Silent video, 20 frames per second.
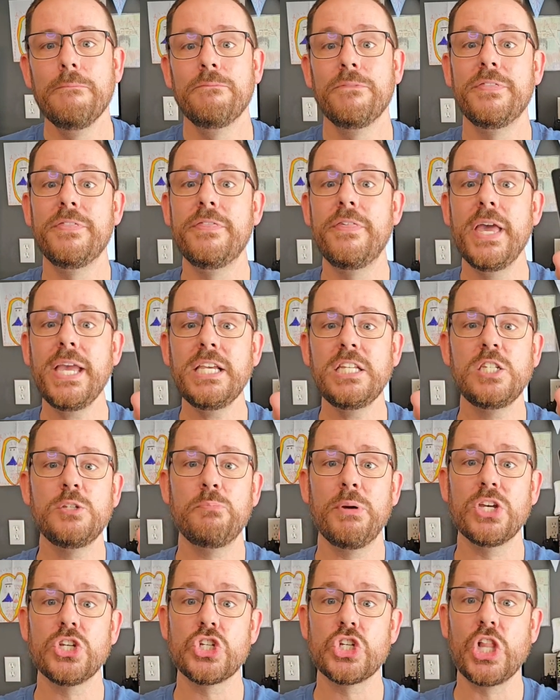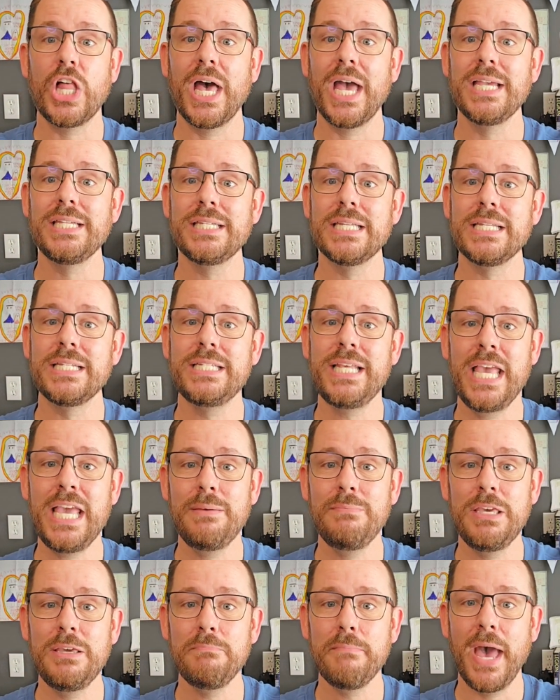They specialize in
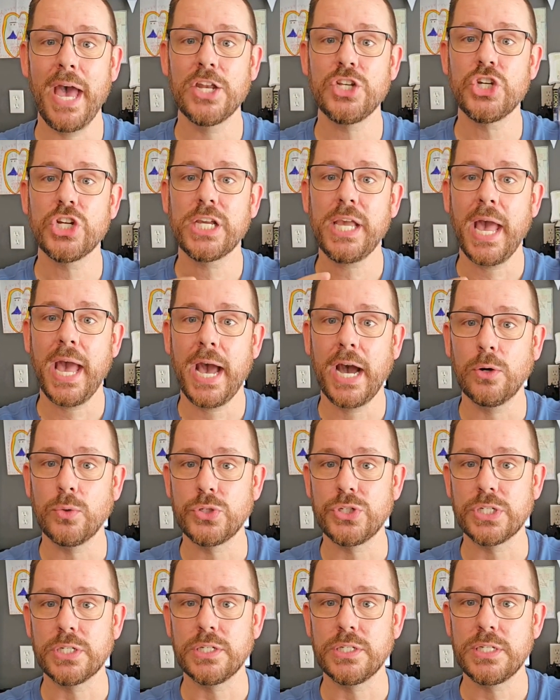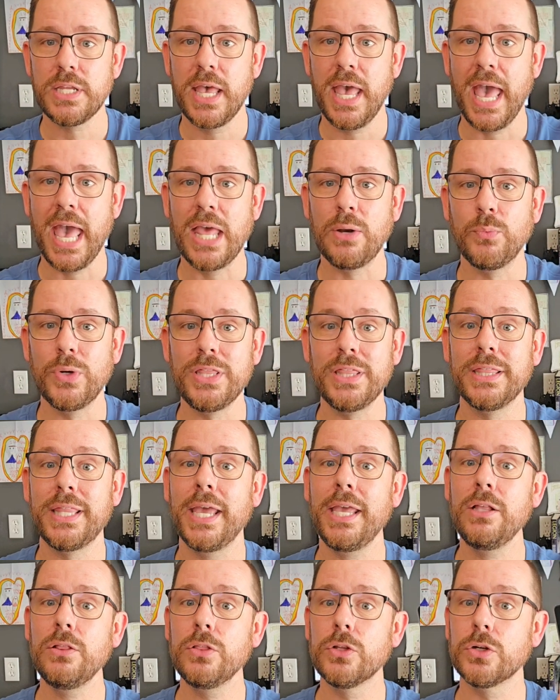taming magic houses, and when
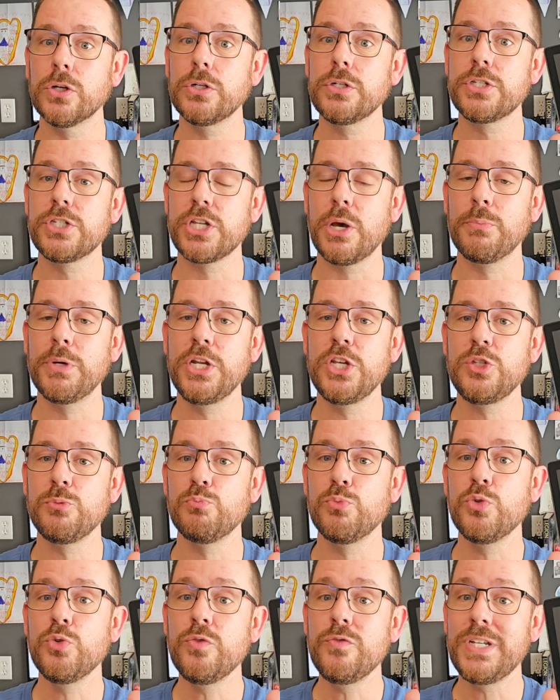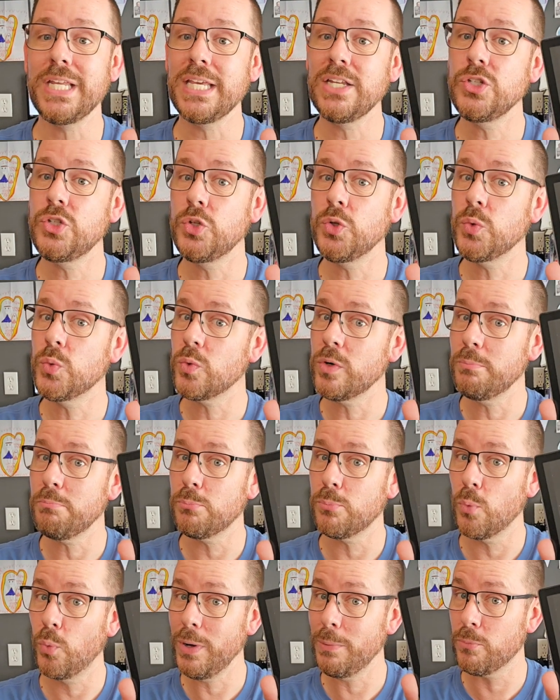they learn someone has moved into
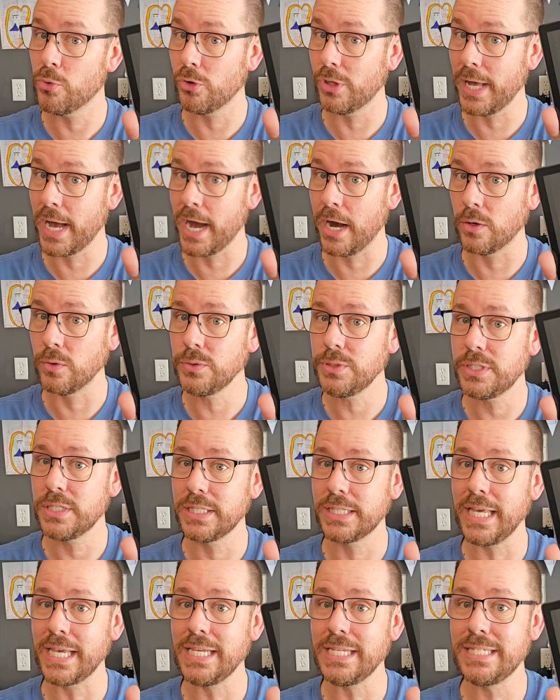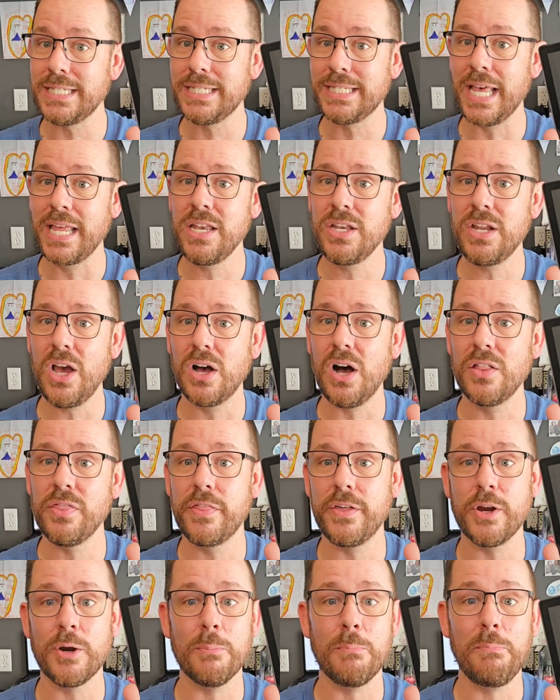Whimbrel House, they send
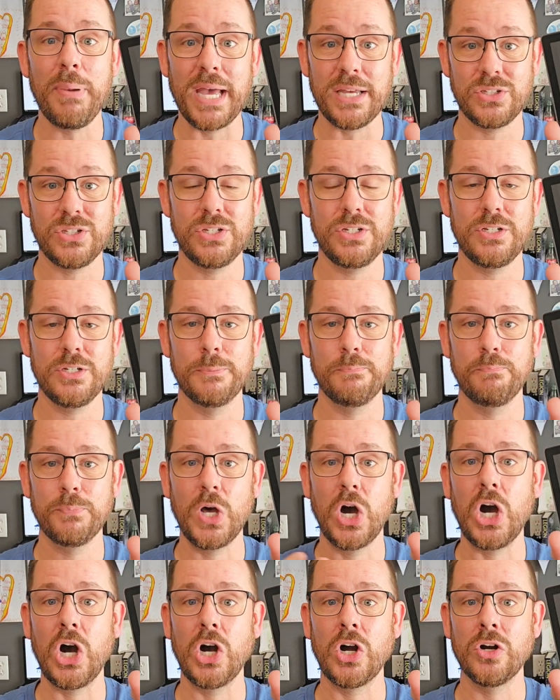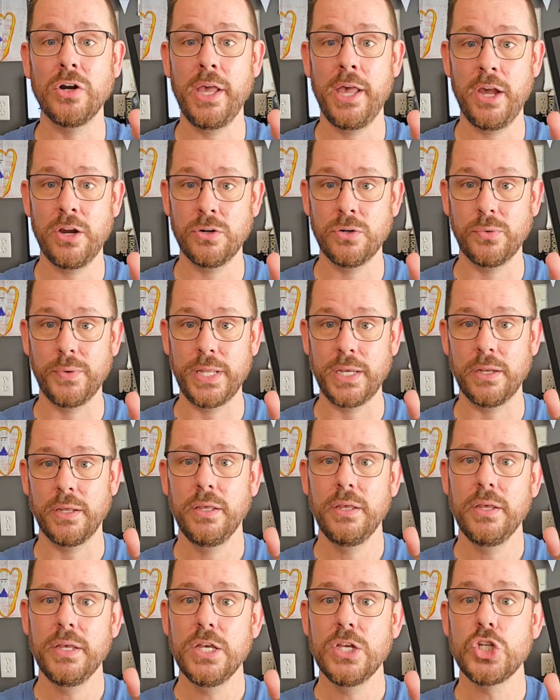their best, our heroine.
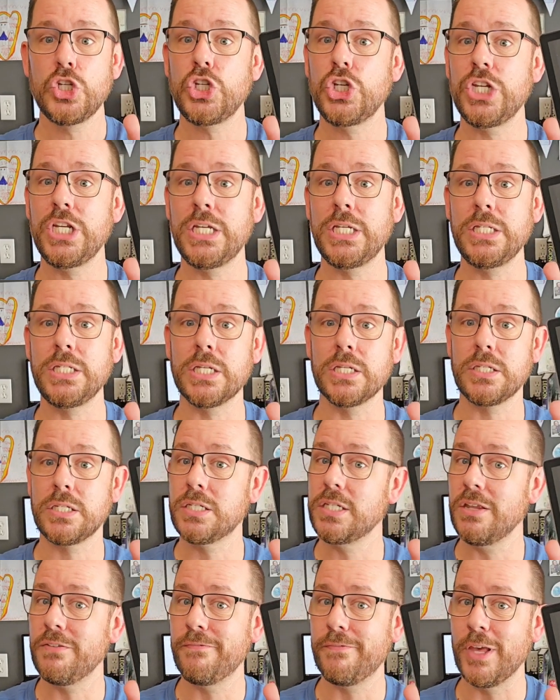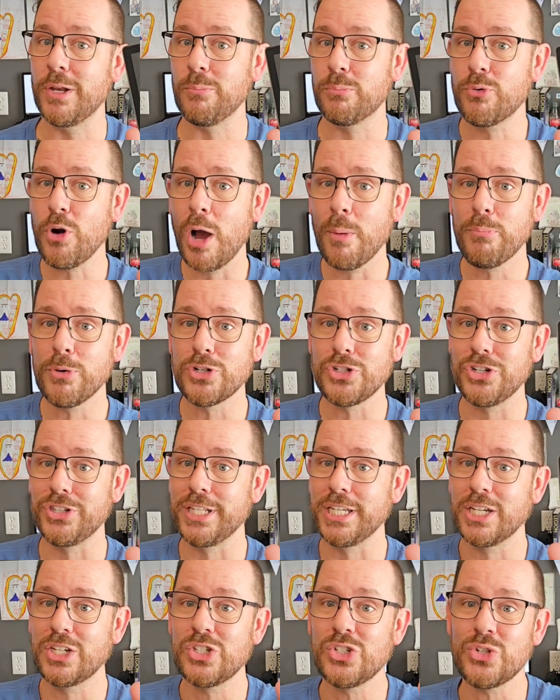She's stiff and proper to
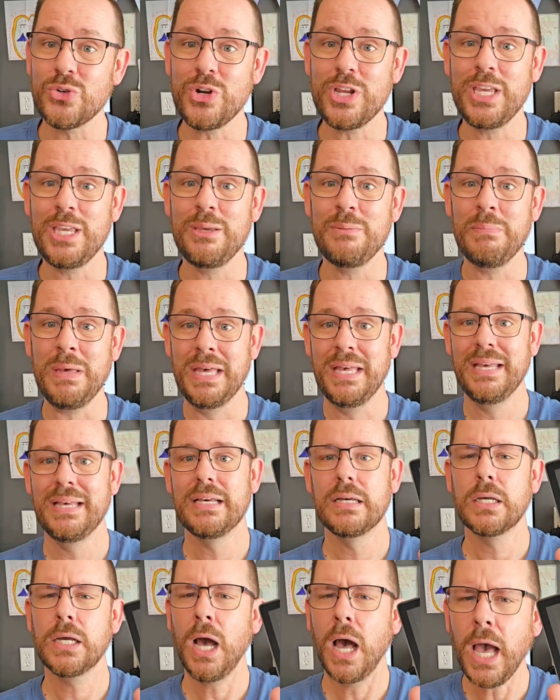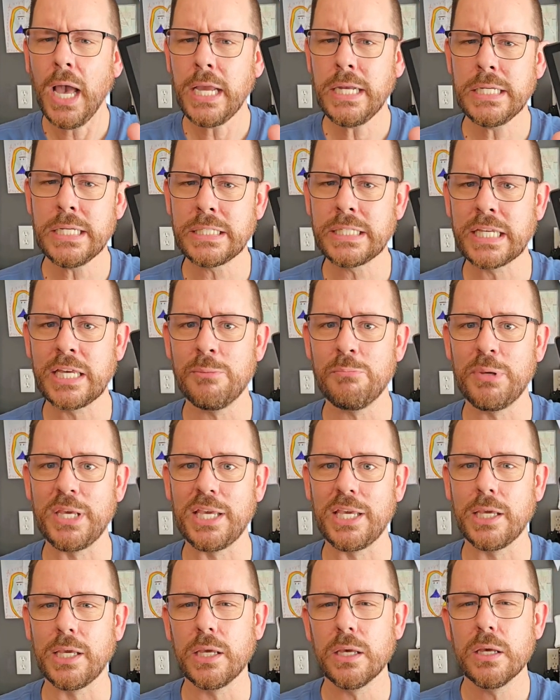the extreme, kind as can
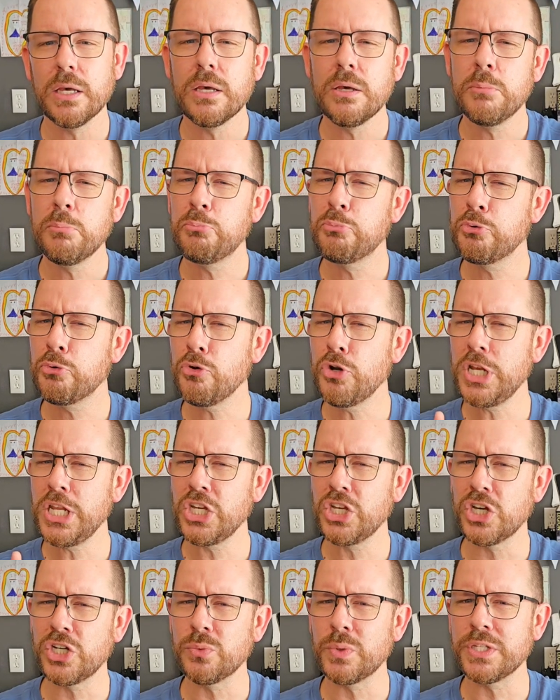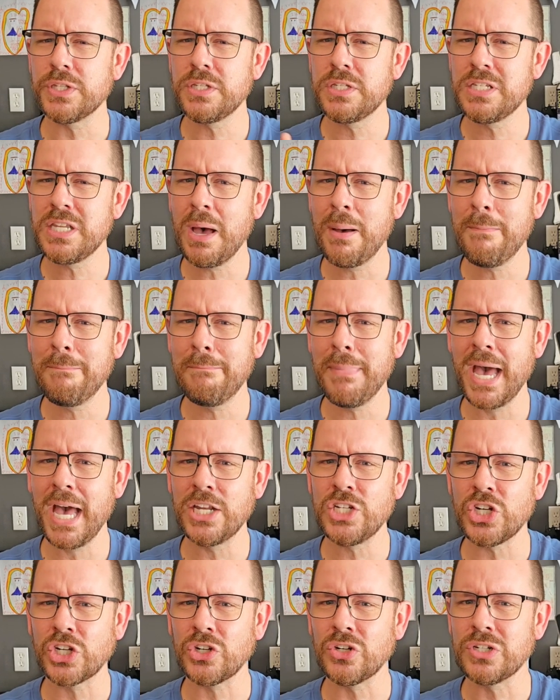be, pretty good with some
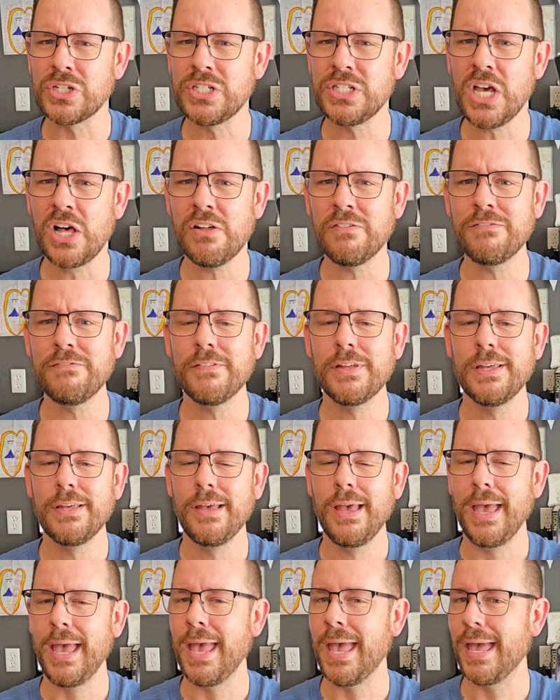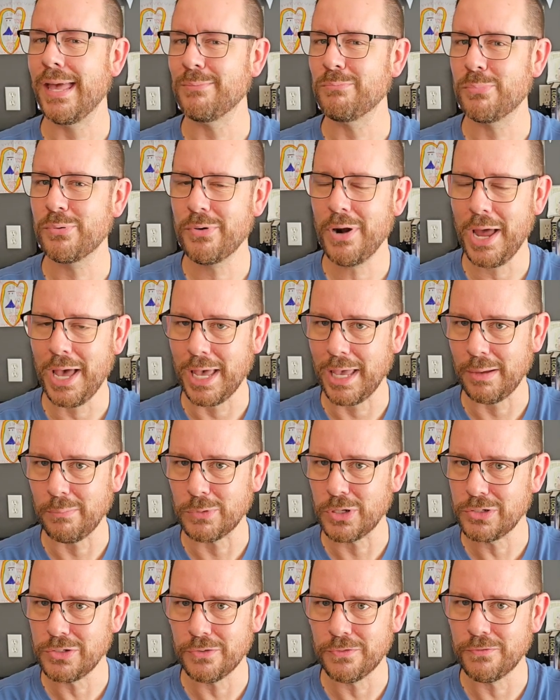magic herself, and
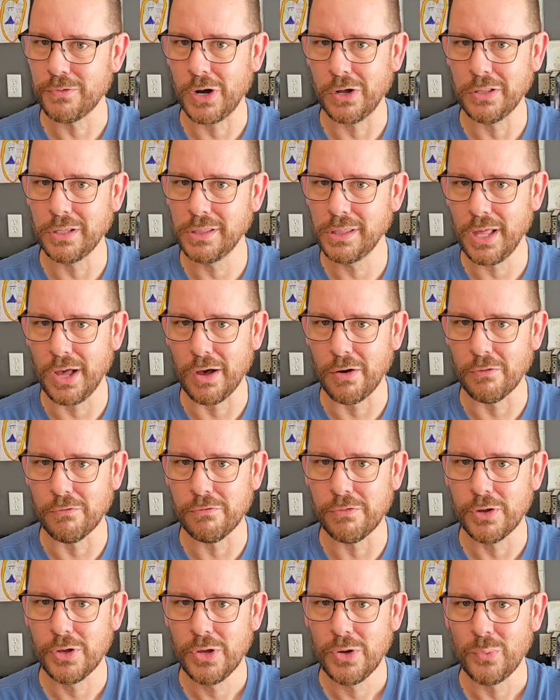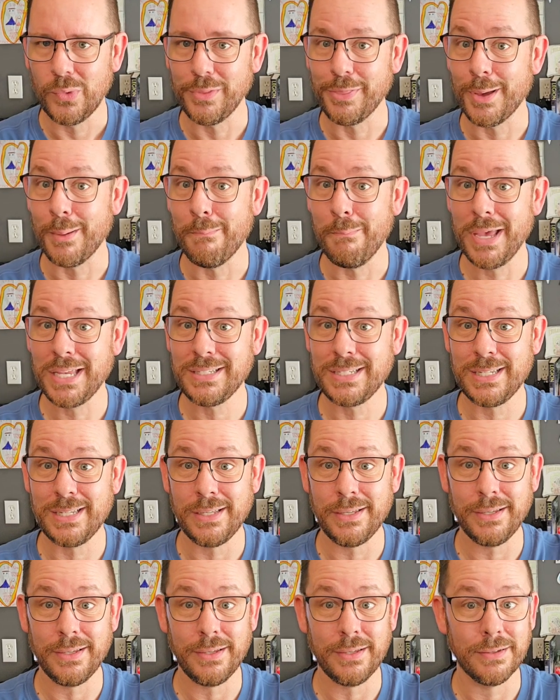primed to fall in love with a
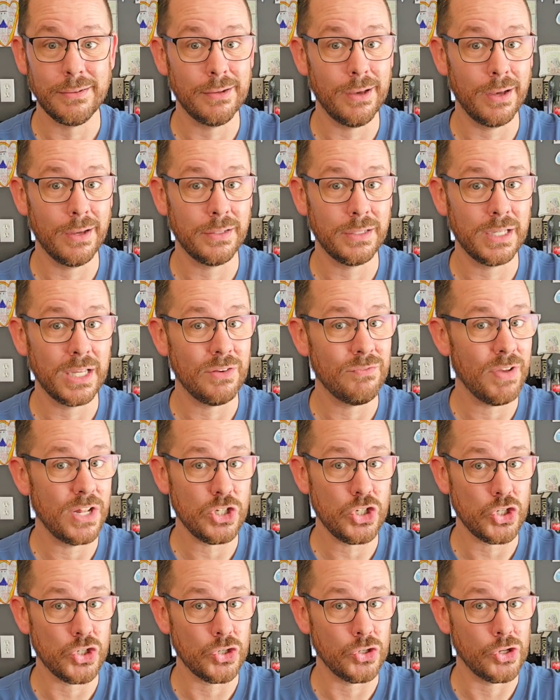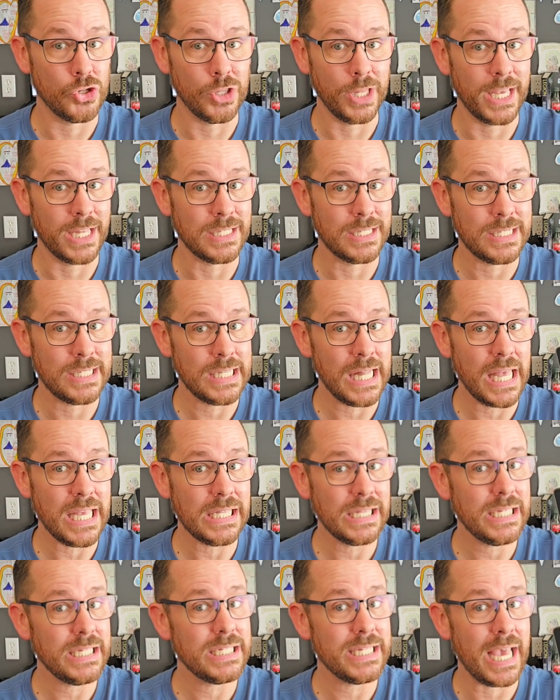messy, non-conventional, and
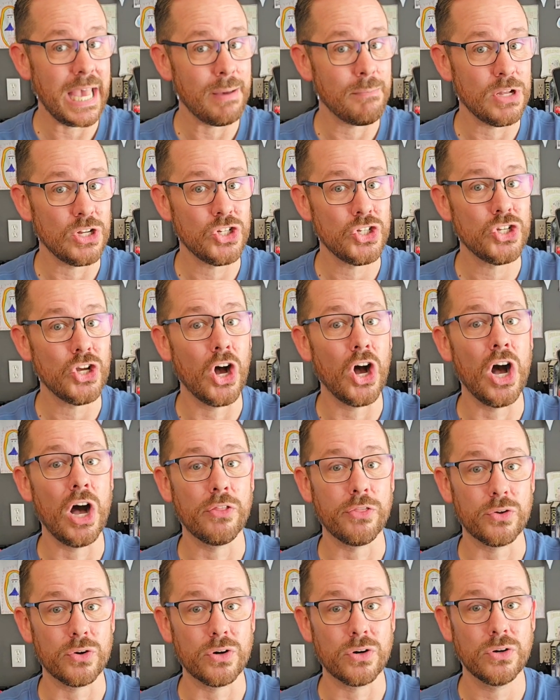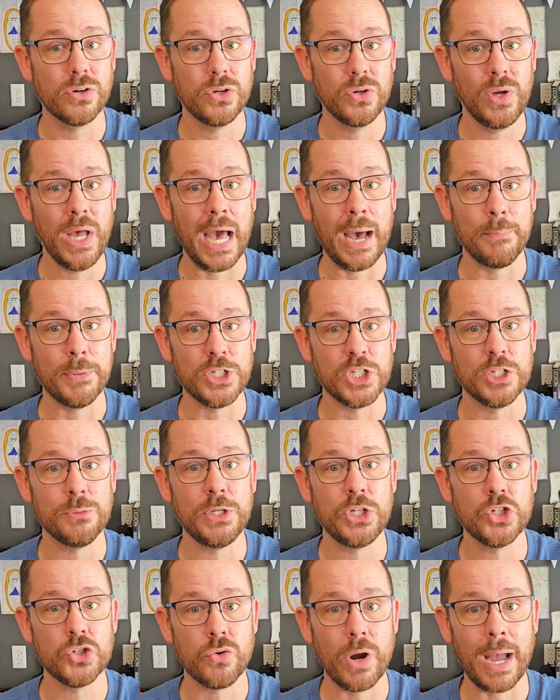slightly damaged author who happens to
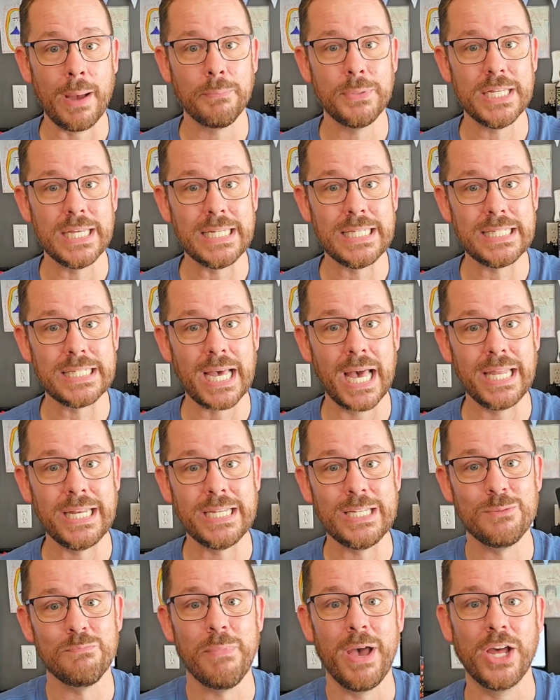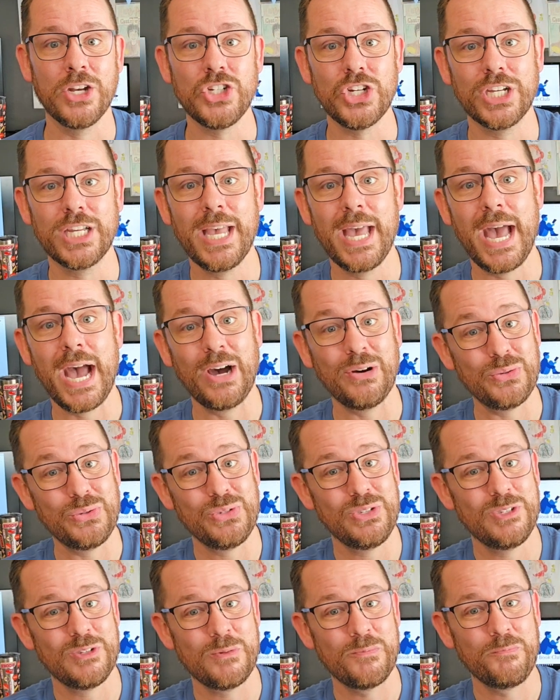be trapped inside his magic
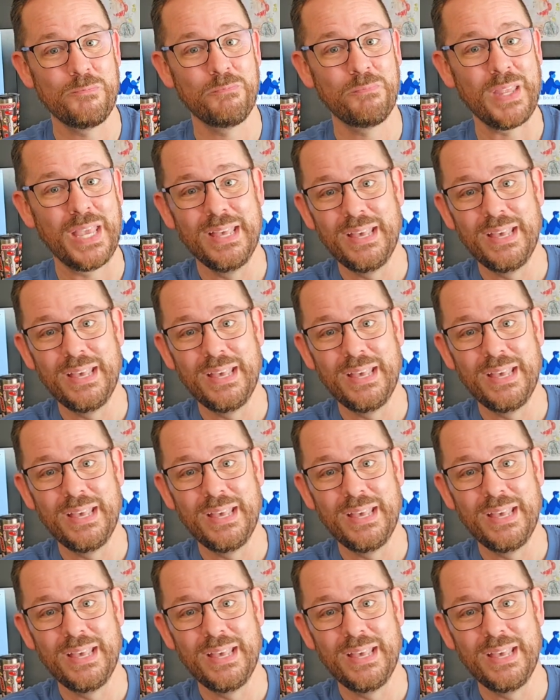house.